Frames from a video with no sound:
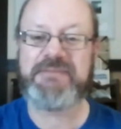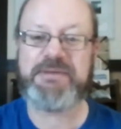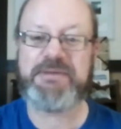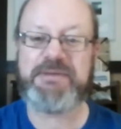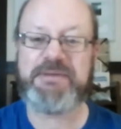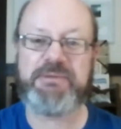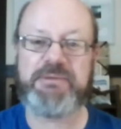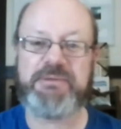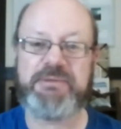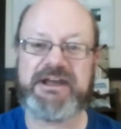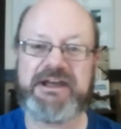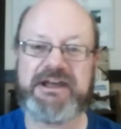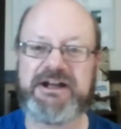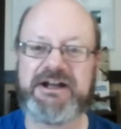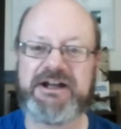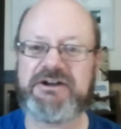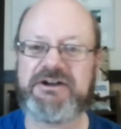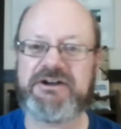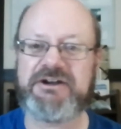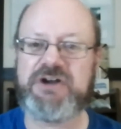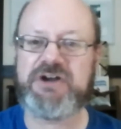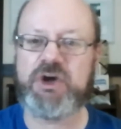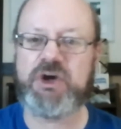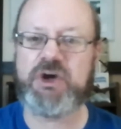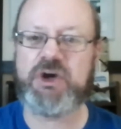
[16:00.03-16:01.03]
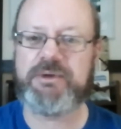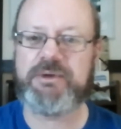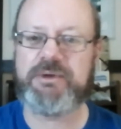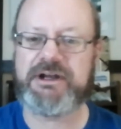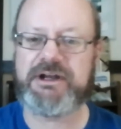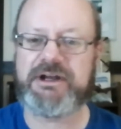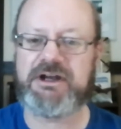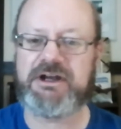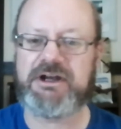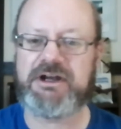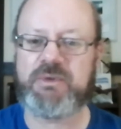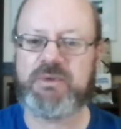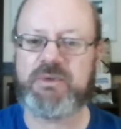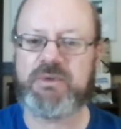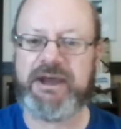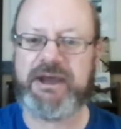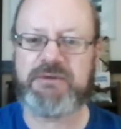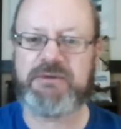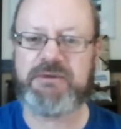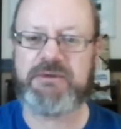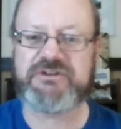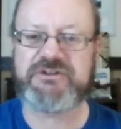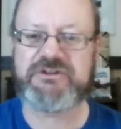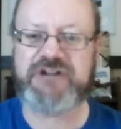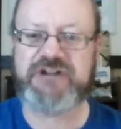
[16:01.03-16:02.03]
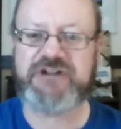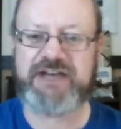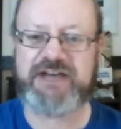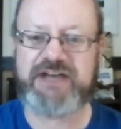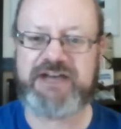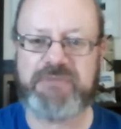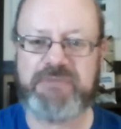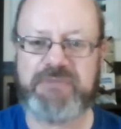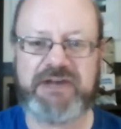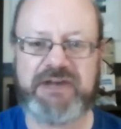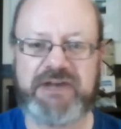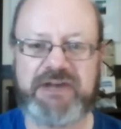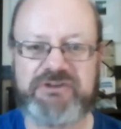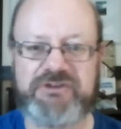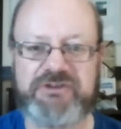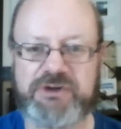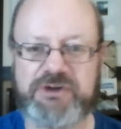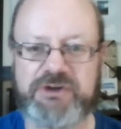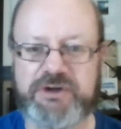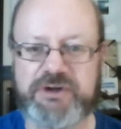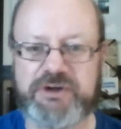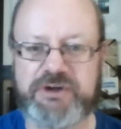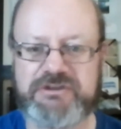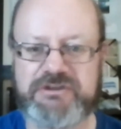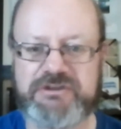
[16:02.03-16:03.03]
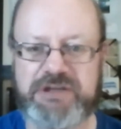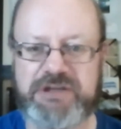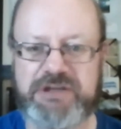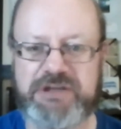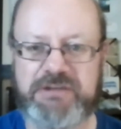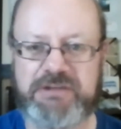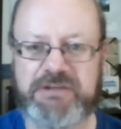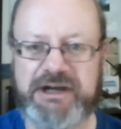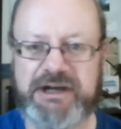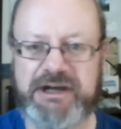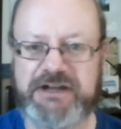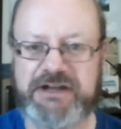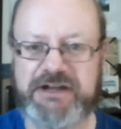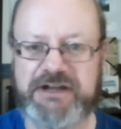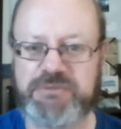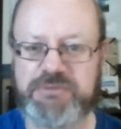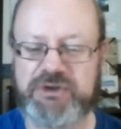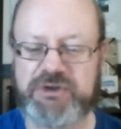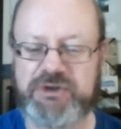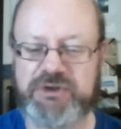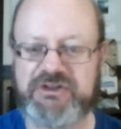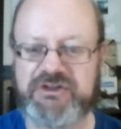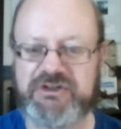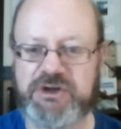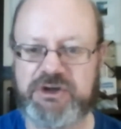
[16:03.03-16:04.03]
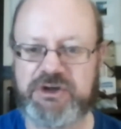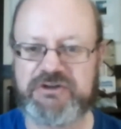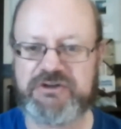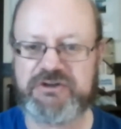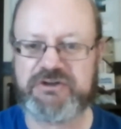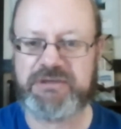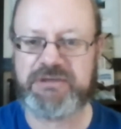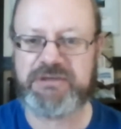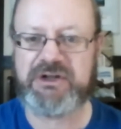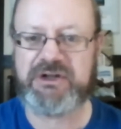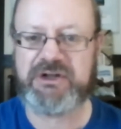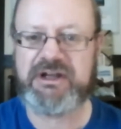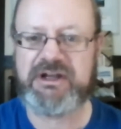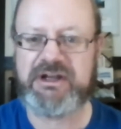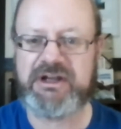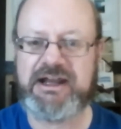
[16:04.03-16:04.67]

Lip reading: may not know that Wayne was a dive master in Cozumel, my next book's in Cozumel.